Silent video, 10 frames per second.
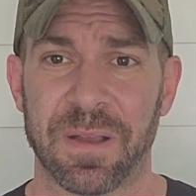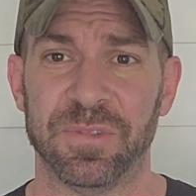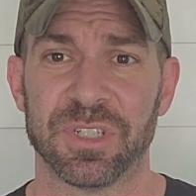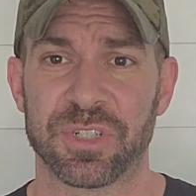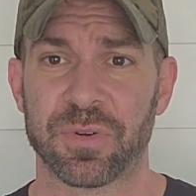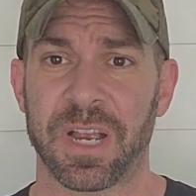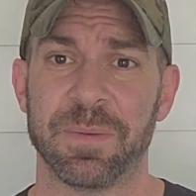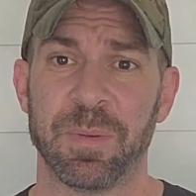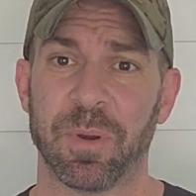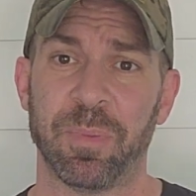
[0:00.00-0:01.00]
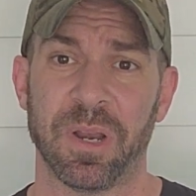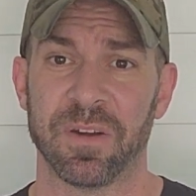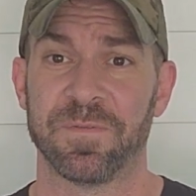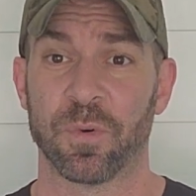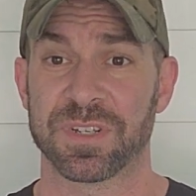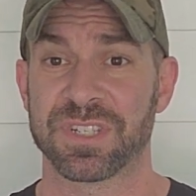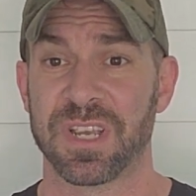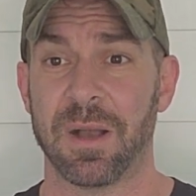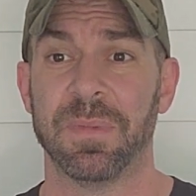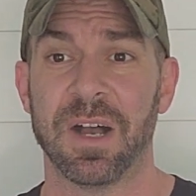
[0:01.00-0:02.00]
I'm just trying to be prepared for
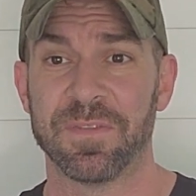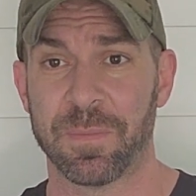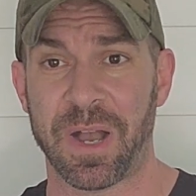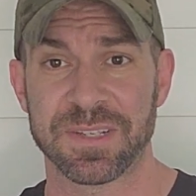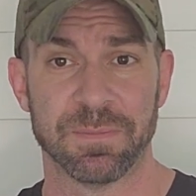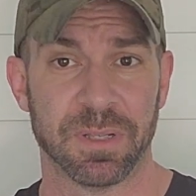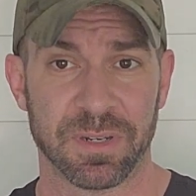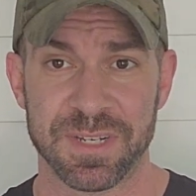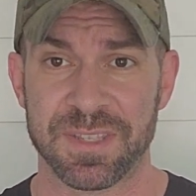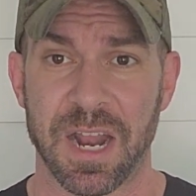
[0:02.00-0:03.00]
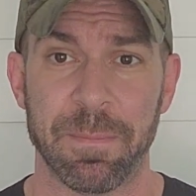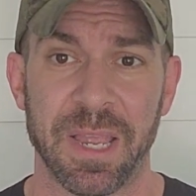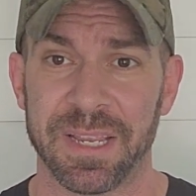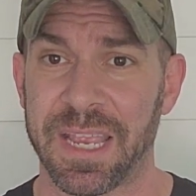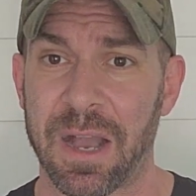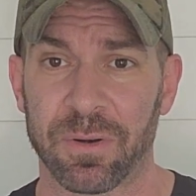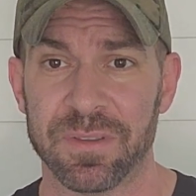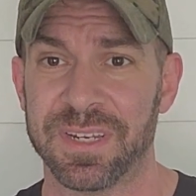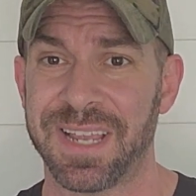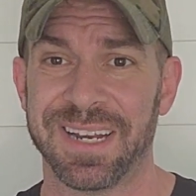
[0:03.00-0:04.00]
some of the possibilities that I may encounter
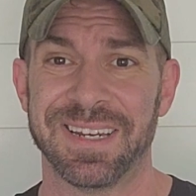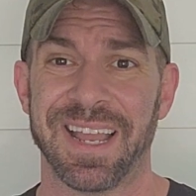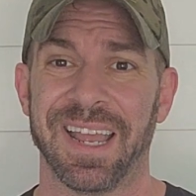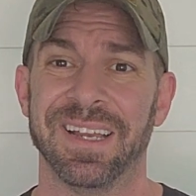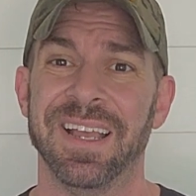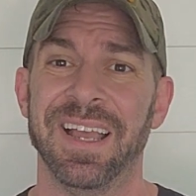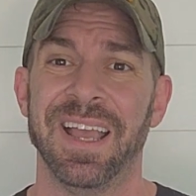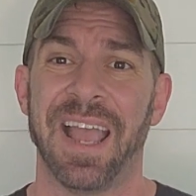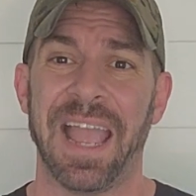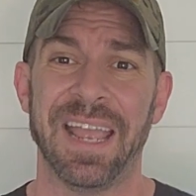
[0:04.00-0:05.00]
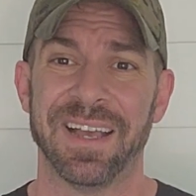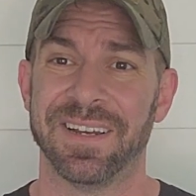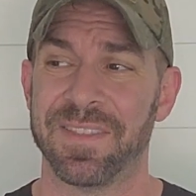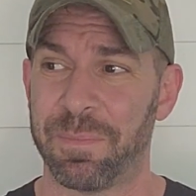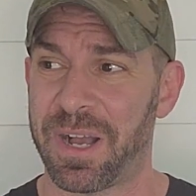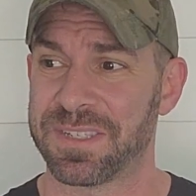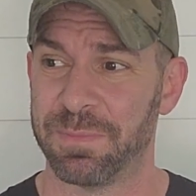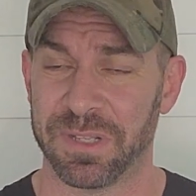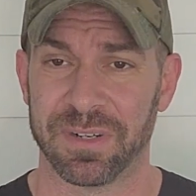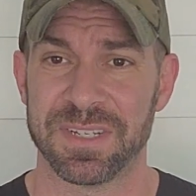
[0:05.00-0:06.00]
in the day-to-day, and the
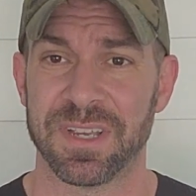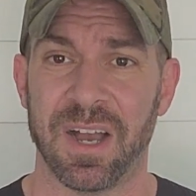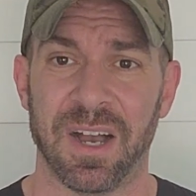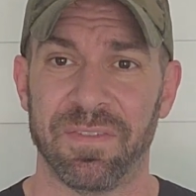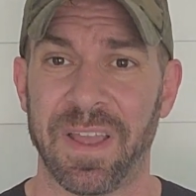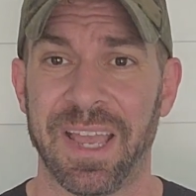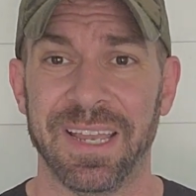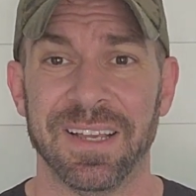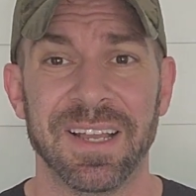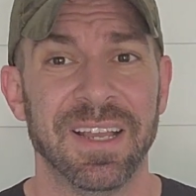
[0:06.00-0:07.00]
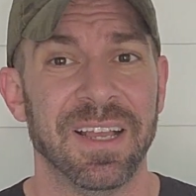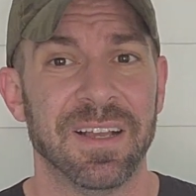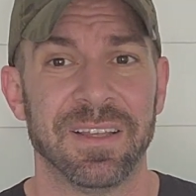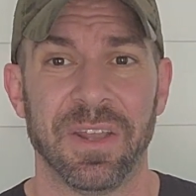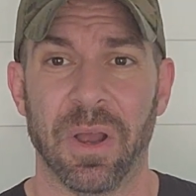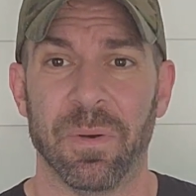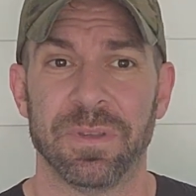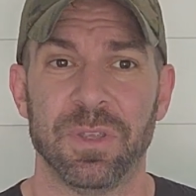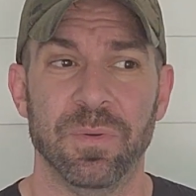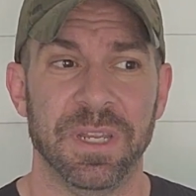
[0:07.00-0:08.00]
possibilities of, hey,
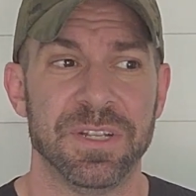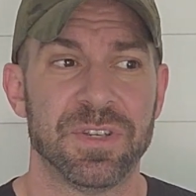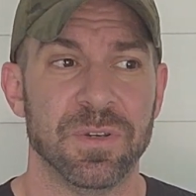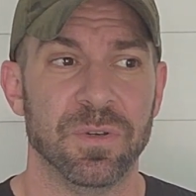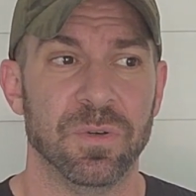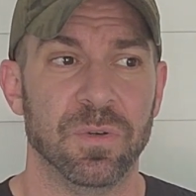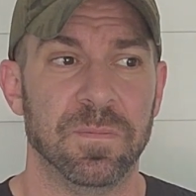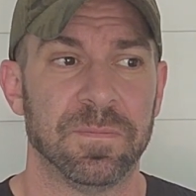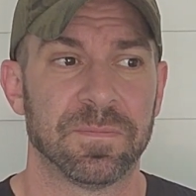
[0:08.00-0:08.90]
you need to